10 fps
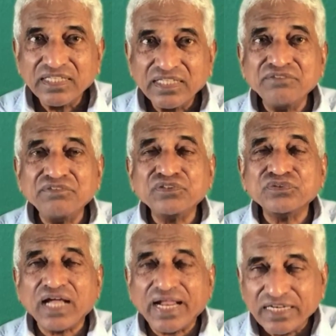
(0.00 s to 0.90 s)
even to
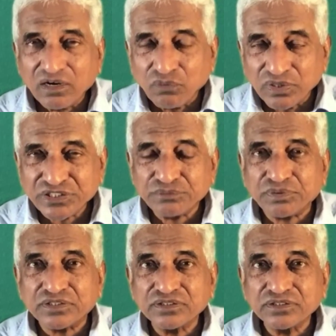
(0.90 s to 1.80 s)
the idol
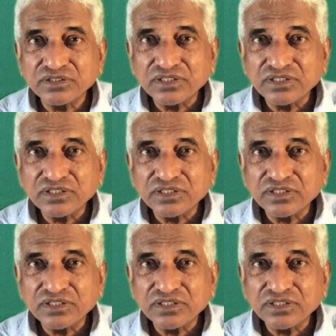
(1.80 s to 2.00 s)
worshippers.